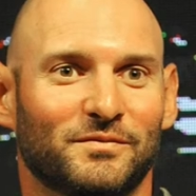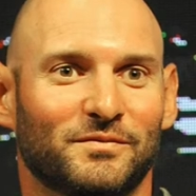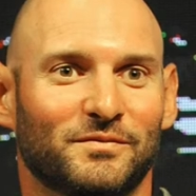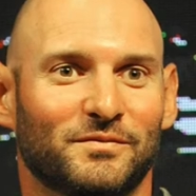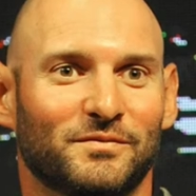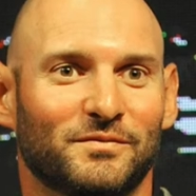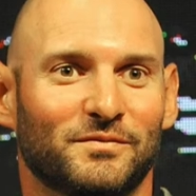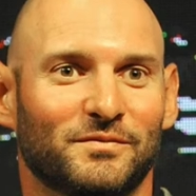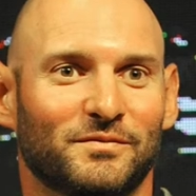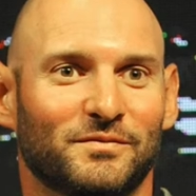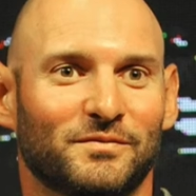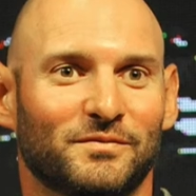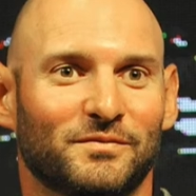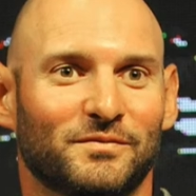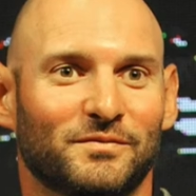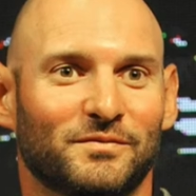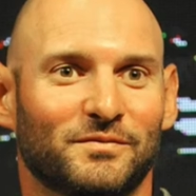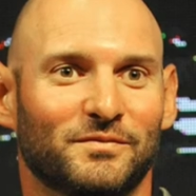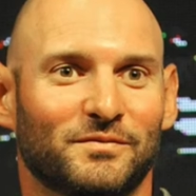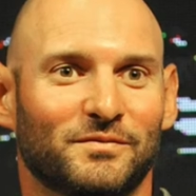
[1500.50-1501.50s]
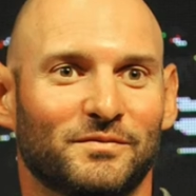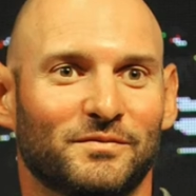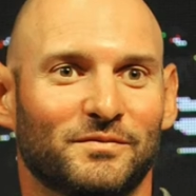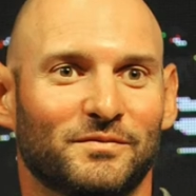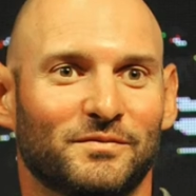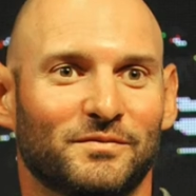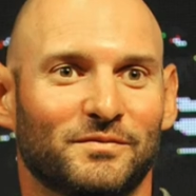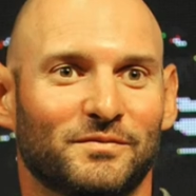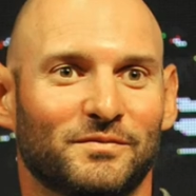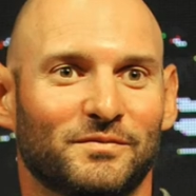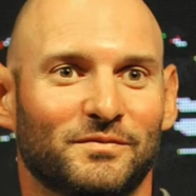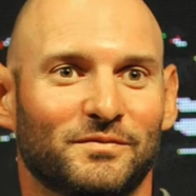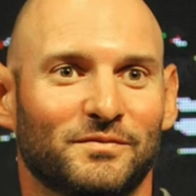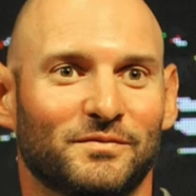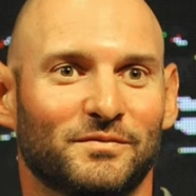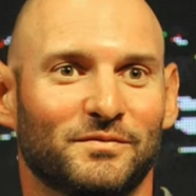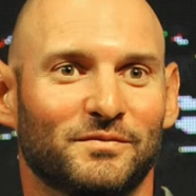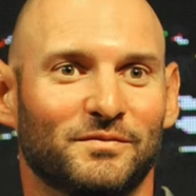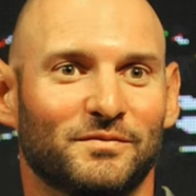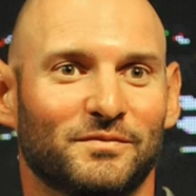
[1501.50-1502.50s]

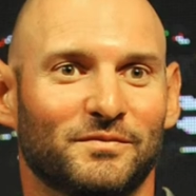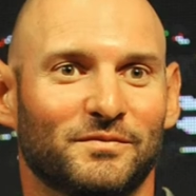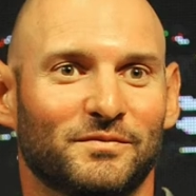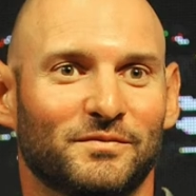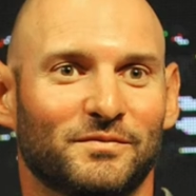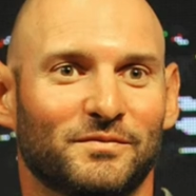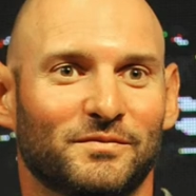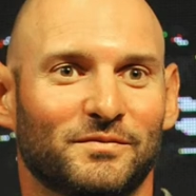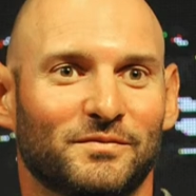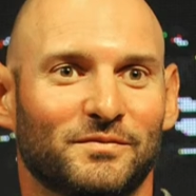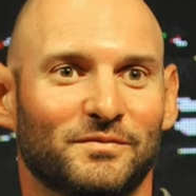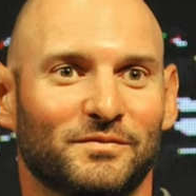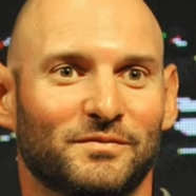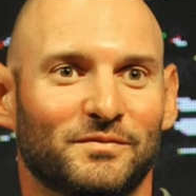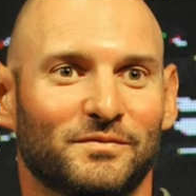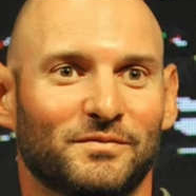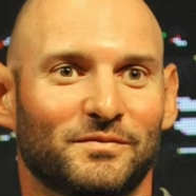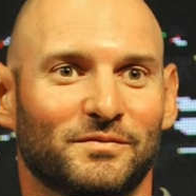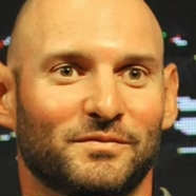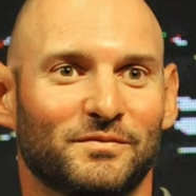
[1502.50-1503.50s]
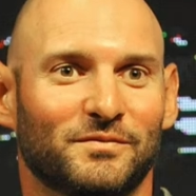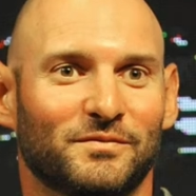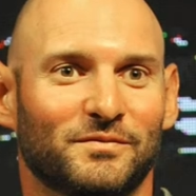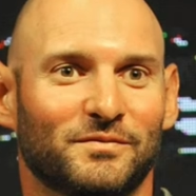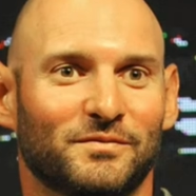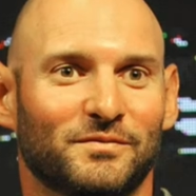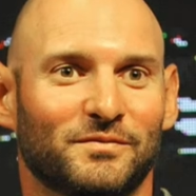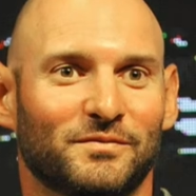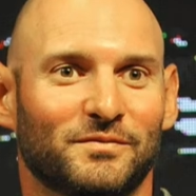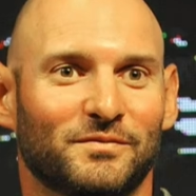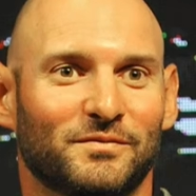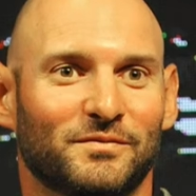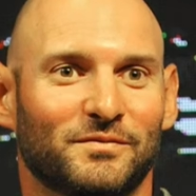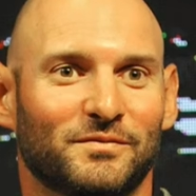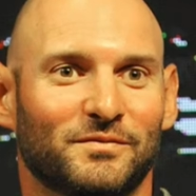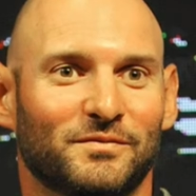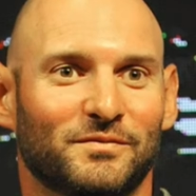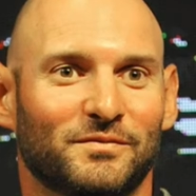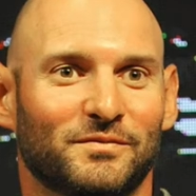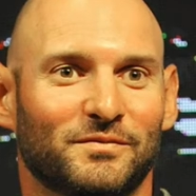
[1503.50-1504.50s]

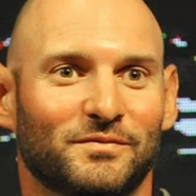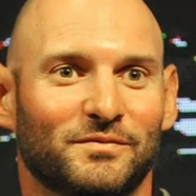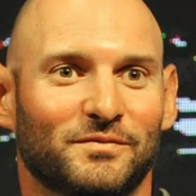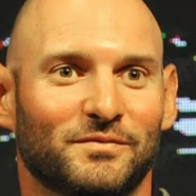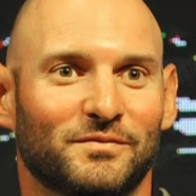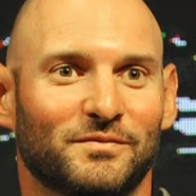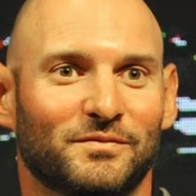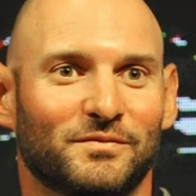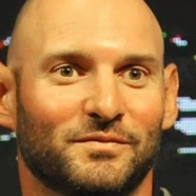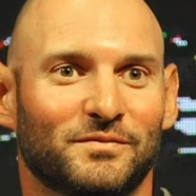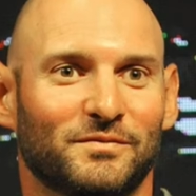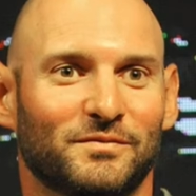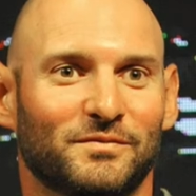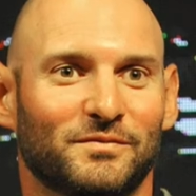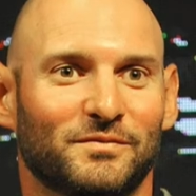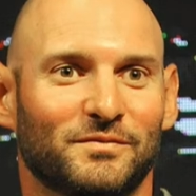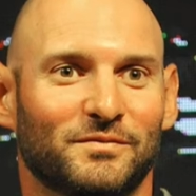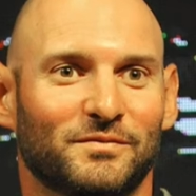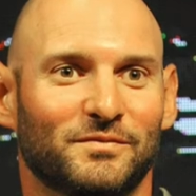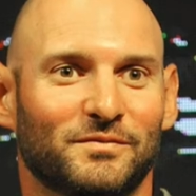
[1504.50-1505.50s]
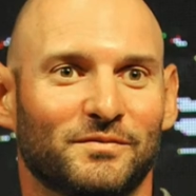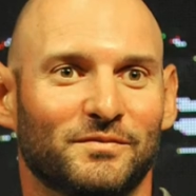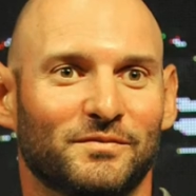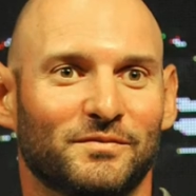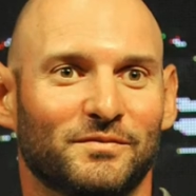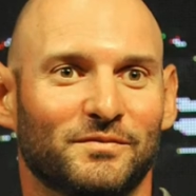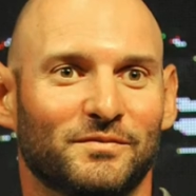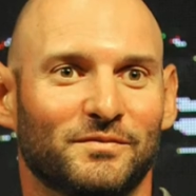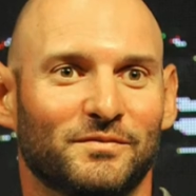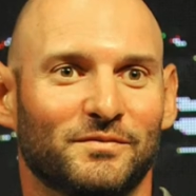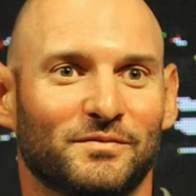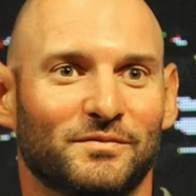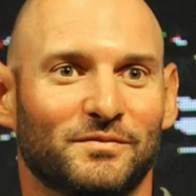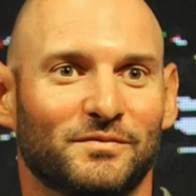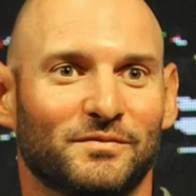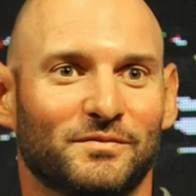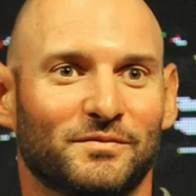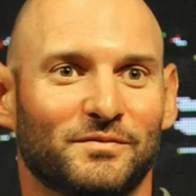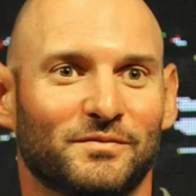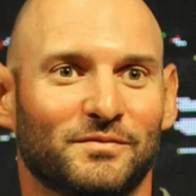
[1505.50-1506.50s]

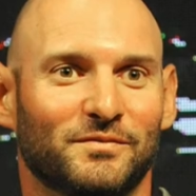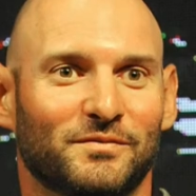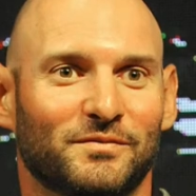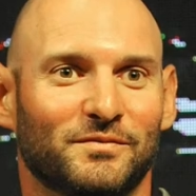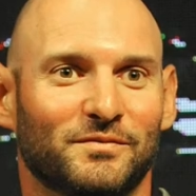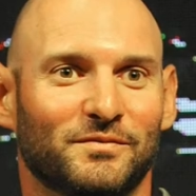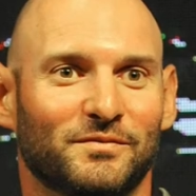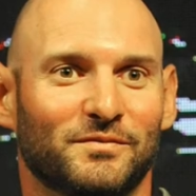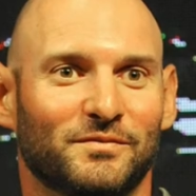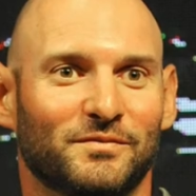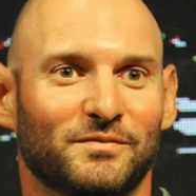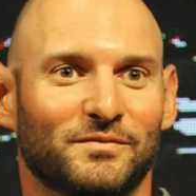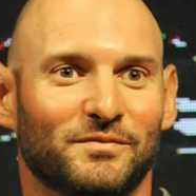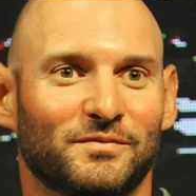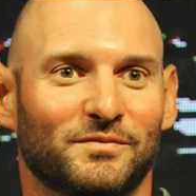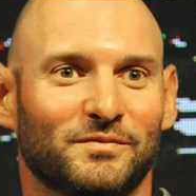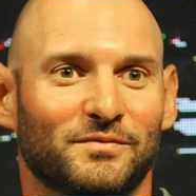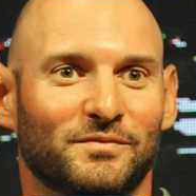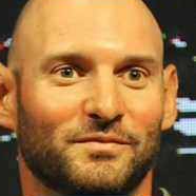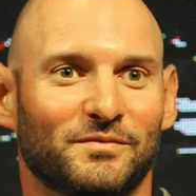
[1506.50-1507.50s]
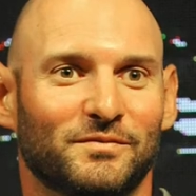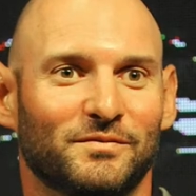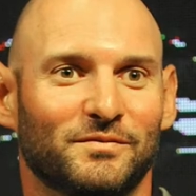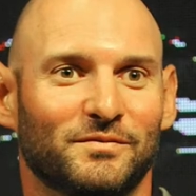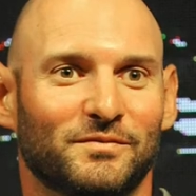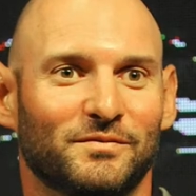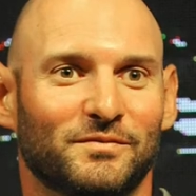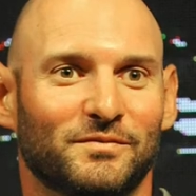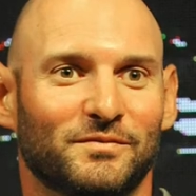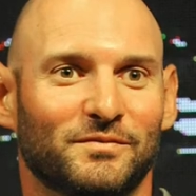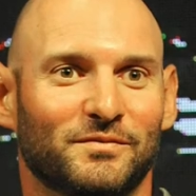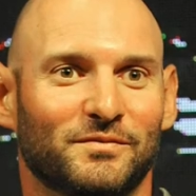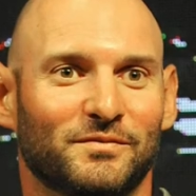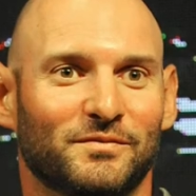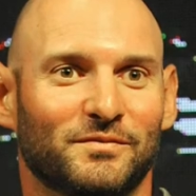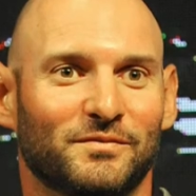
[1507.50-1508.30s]
The person shown says nothing.